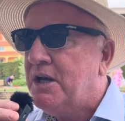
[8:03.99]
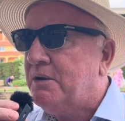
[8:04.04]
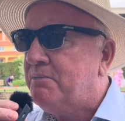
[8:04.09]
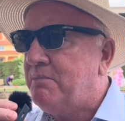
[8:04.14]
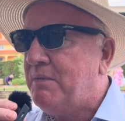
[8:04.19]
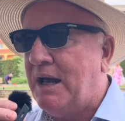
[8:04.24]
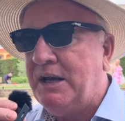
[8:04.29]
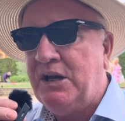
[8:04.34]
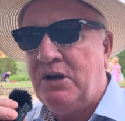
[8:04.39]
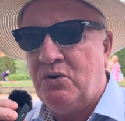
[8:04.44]

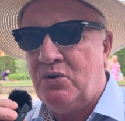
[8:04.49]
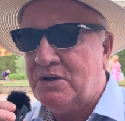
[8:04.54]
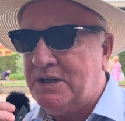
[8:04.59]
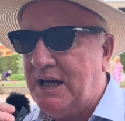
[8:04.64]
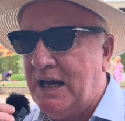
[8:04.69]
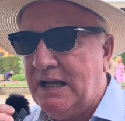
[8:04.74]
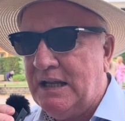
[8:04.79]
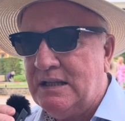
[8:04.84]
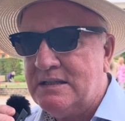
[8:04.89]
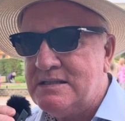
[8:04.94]
many
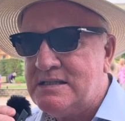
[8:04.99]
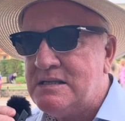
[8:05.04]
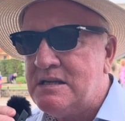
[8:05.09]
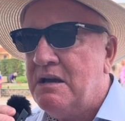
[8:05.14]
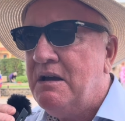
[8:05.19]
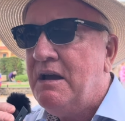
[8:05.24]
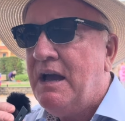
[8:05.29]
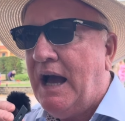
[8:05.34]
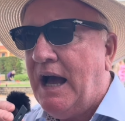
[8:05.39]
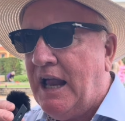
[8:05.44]
hotels,
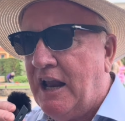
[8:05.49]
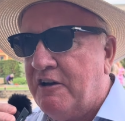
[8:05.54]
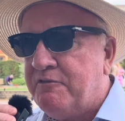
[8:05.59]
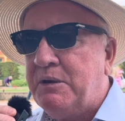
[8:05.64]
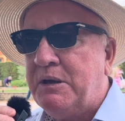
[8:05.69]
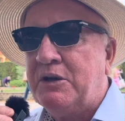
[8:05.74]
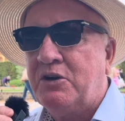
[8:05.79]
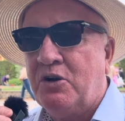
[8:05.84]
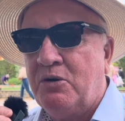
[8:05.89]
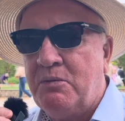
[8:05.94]
and I've
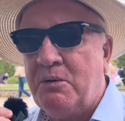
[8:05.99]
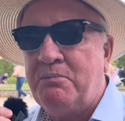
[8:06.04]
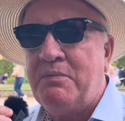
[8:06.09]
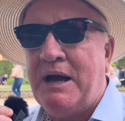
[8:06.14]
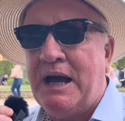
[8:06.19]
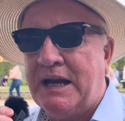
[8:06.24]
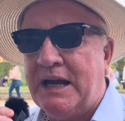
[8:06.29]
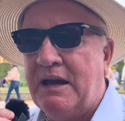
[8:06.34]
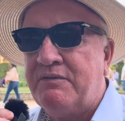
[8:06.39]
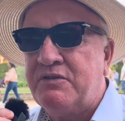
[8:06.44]
been coming
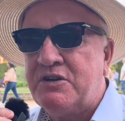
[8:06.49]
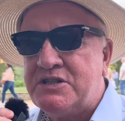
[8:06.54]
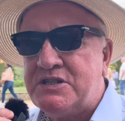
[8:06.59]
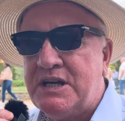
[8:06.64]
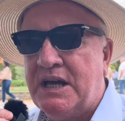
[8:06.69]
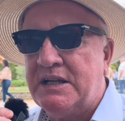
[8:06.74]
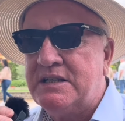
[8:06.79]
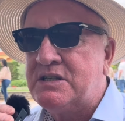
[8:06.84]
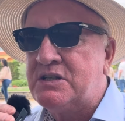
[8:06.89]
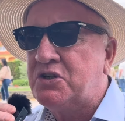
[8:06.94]
back ever
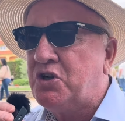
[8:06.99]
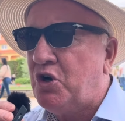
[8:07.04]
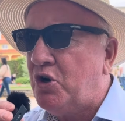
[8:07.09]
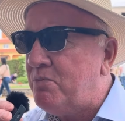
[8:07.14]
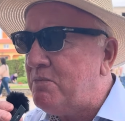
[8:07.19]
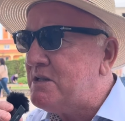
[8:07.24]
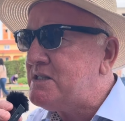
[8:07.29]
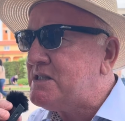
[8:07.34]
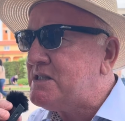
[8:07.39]
since. Come and